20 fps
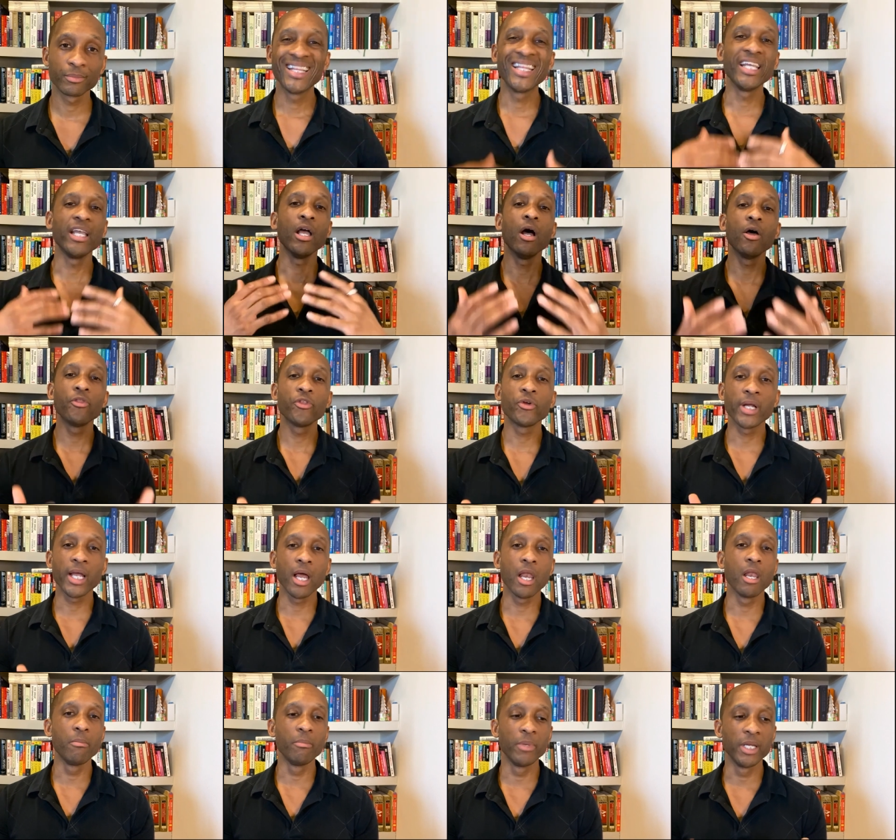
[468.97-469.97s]
The other
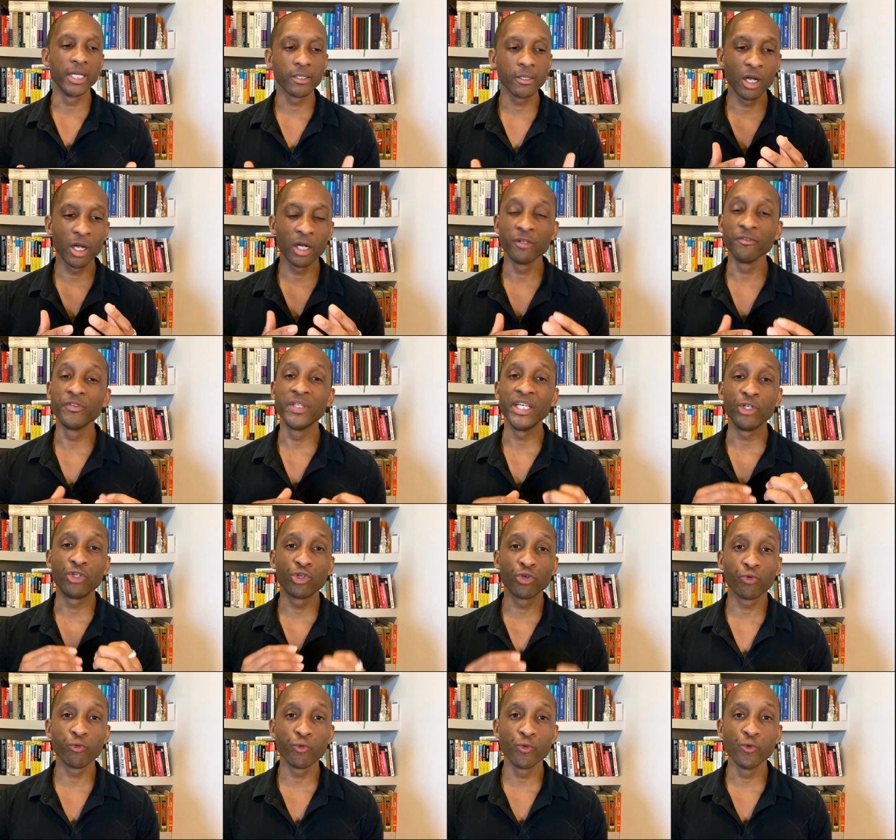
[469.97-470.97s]
element of the
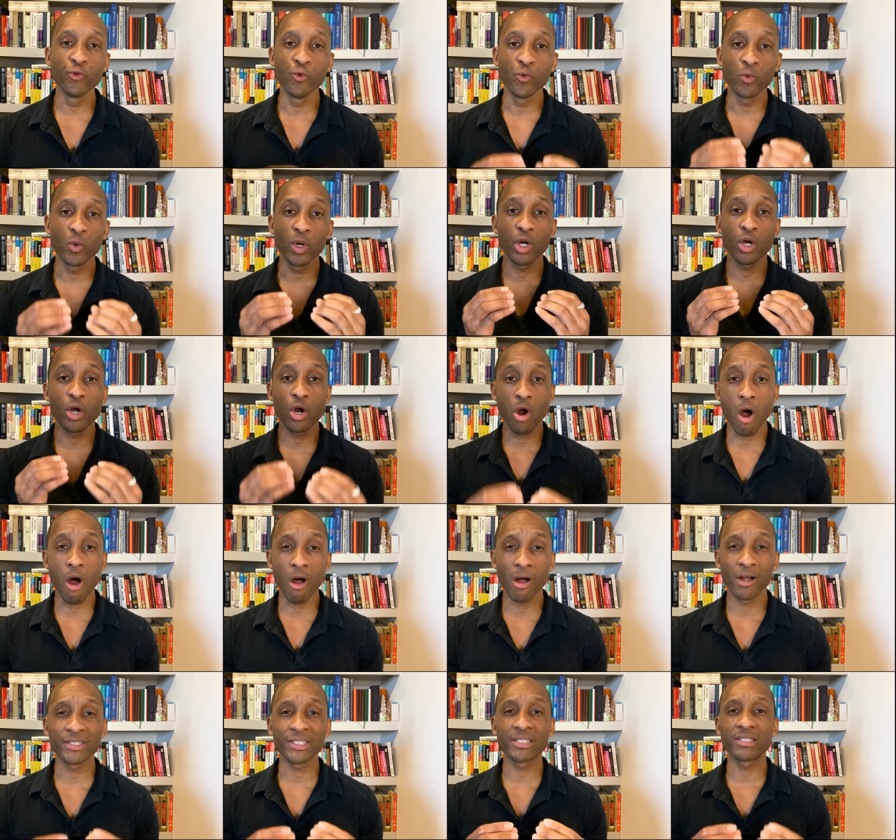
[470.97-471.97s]
true
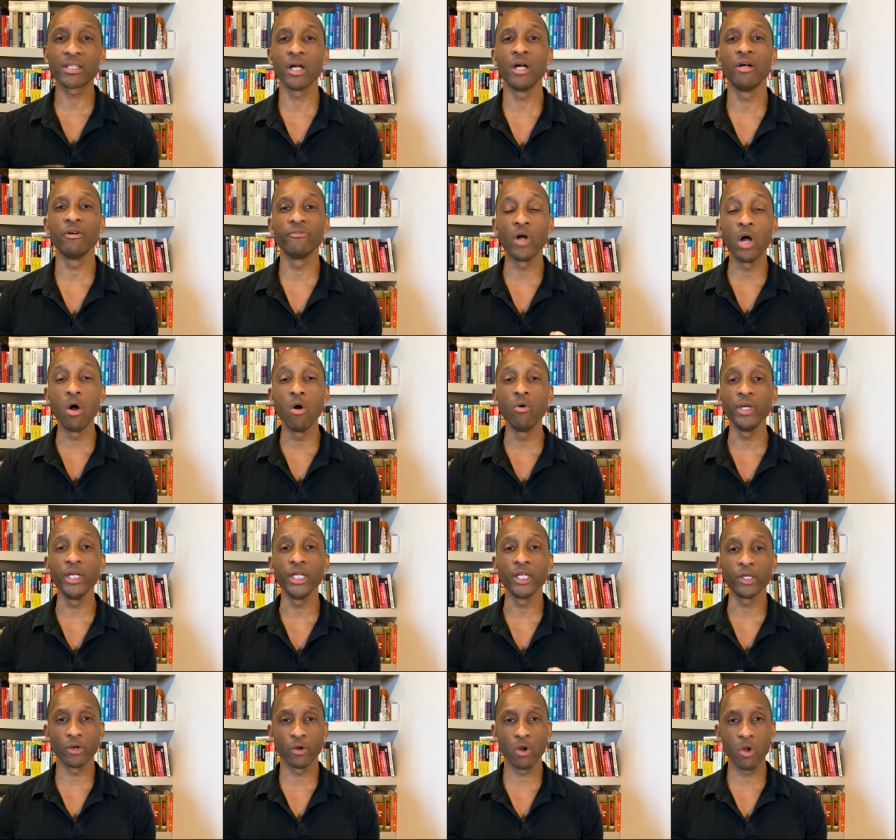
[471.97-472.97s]
cost of
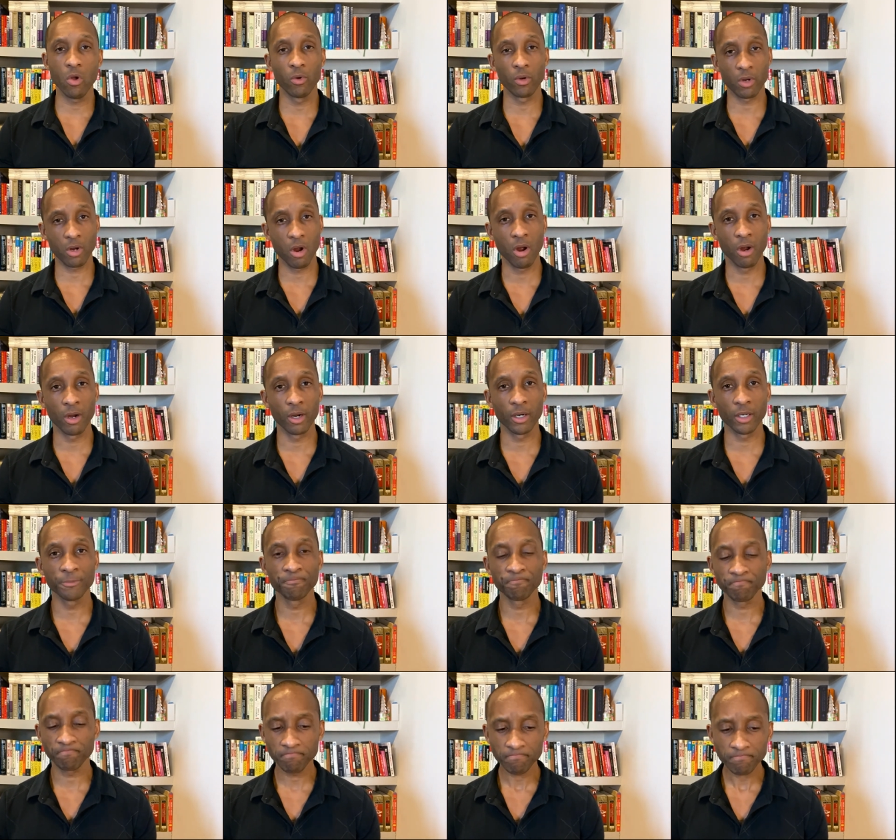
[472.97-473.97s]
owning your own car
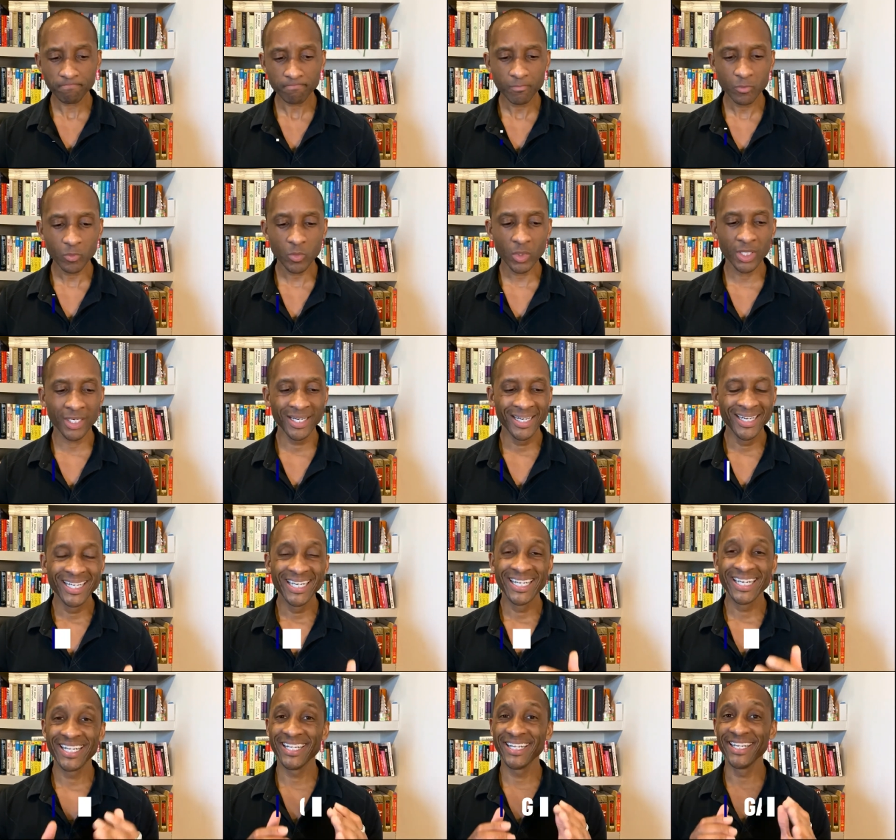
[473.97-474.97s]

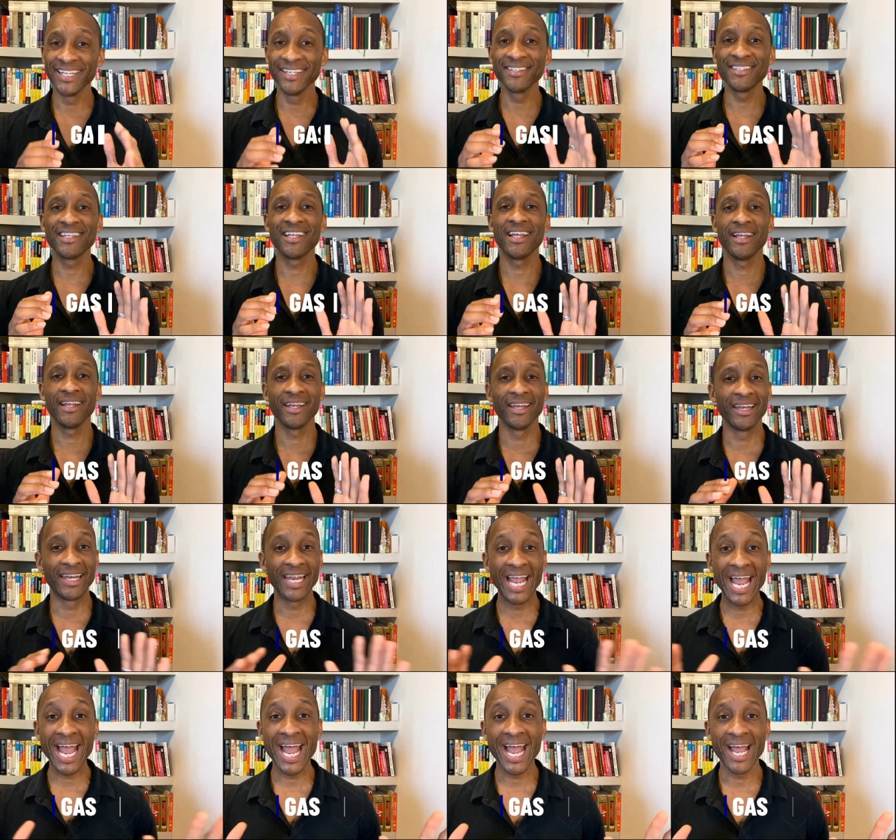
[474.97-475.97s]
is
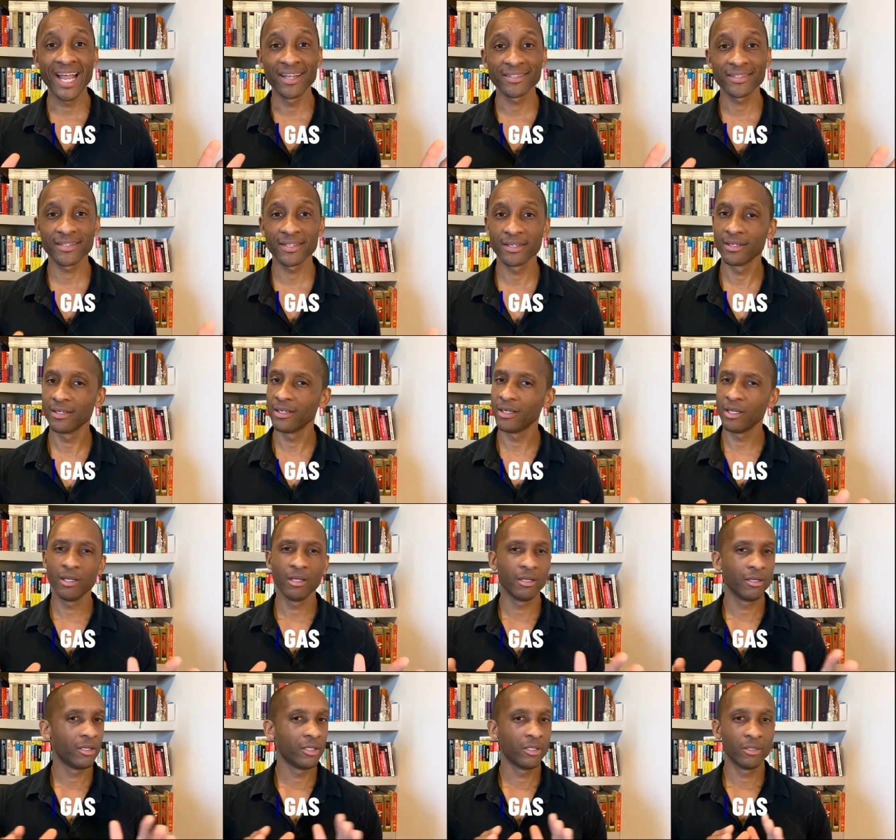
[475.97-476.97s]
gas.
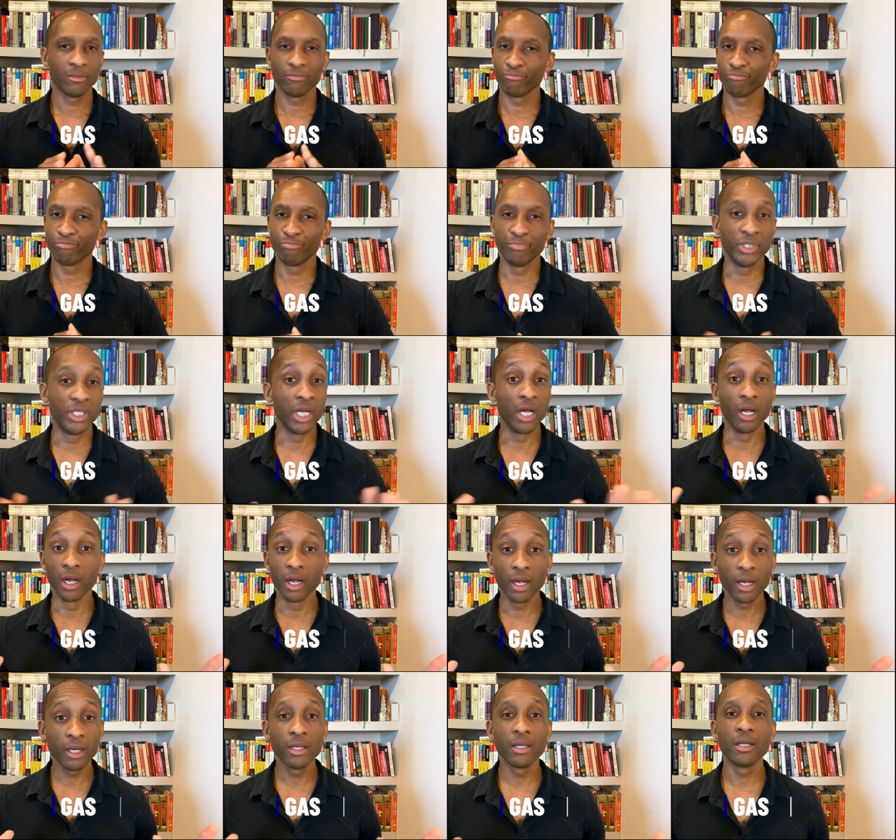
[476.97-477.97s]

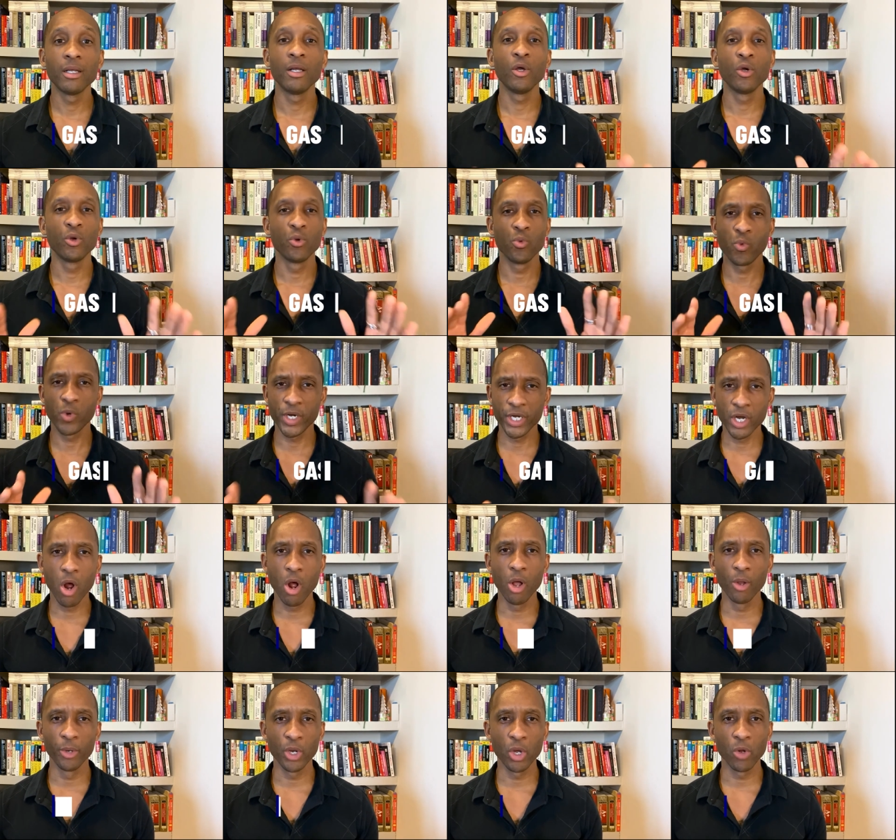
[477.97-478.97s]
Duh, we
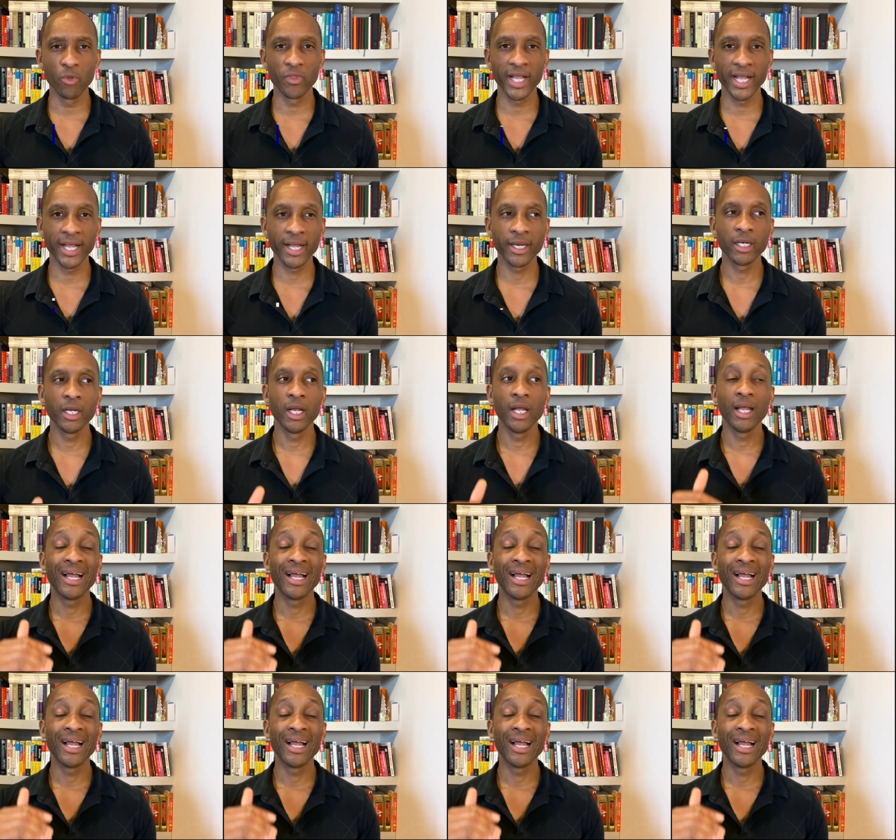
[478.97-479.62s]
all know that.